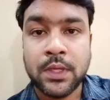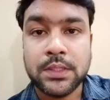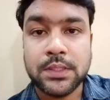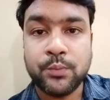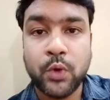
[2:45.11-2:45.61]

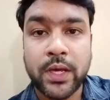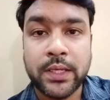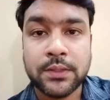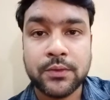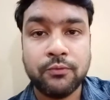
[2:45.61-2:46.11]
The
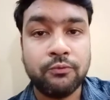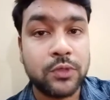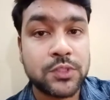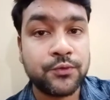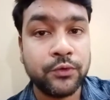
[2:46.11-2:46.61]
boy
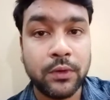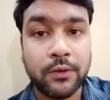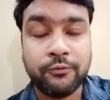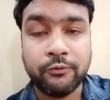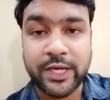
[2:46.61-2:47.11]
was full
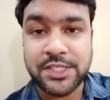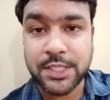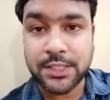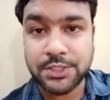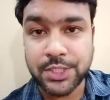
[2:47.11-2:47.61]
of
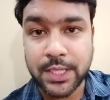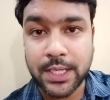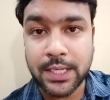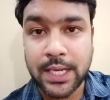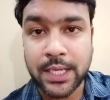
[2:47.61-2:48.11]
vitality
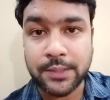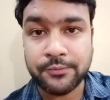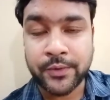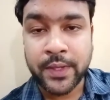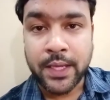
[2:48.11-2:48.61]
and
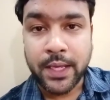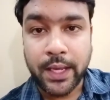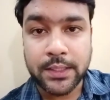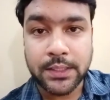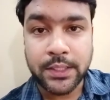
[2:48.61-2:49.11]
life,
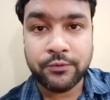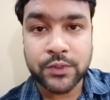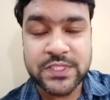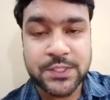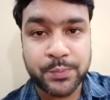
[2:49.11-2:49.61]
and he
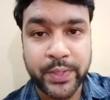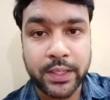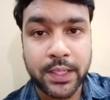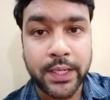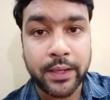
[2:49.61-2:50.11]
was
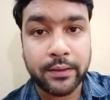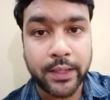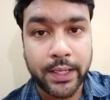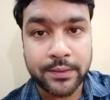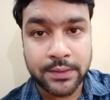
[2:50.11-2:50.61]
springing here
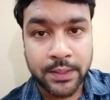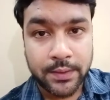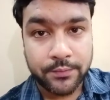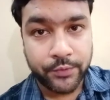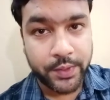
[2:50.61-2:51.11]
and
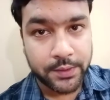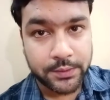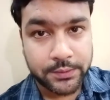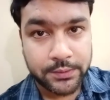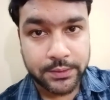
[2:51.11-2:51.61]
there.
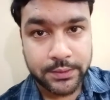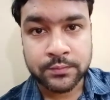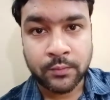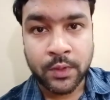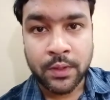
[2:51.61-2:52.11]

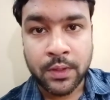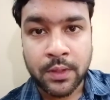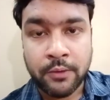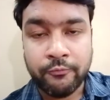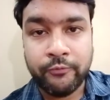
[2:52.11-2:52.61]

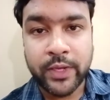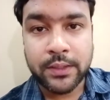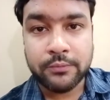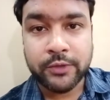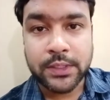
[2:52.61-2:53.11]

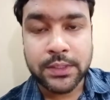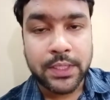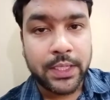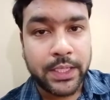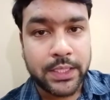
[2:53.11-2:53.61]
Whenever
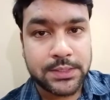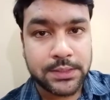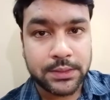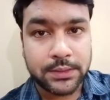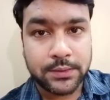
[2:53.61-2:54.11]
his
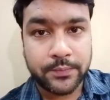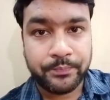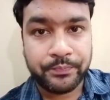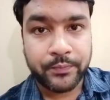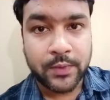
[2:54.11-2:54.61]

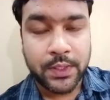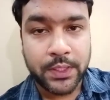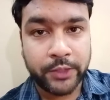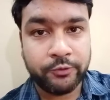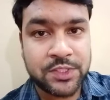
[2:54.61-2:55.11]

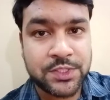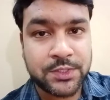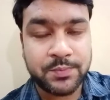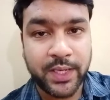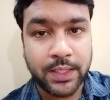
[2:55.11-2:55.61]
request is
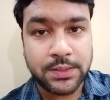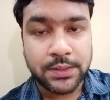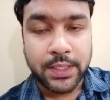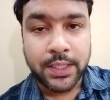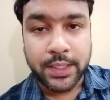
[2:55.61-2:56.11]
made,
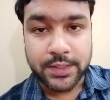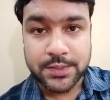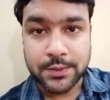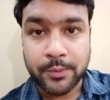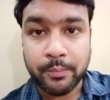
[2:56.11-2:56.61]

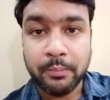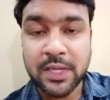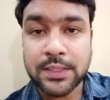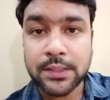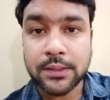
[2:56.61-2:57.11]
his
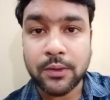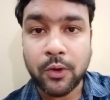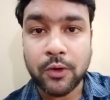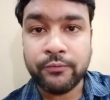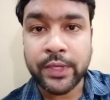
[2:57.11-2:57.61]
mother
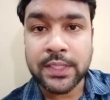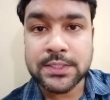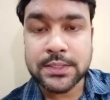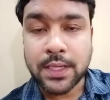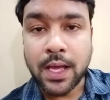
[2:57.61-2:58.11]

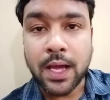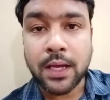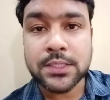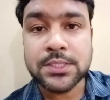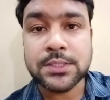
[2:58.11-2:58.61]
always
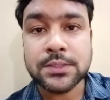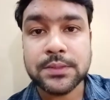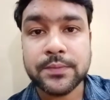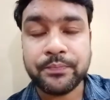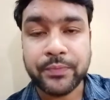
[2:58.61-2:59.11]
asked
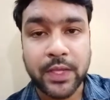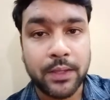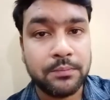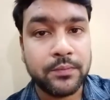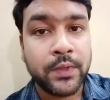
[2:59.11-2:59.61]

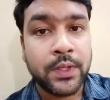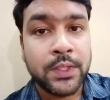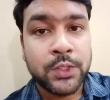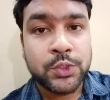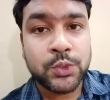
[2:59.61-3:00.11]
him
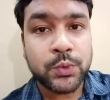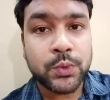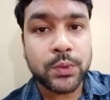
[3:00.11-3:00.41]
to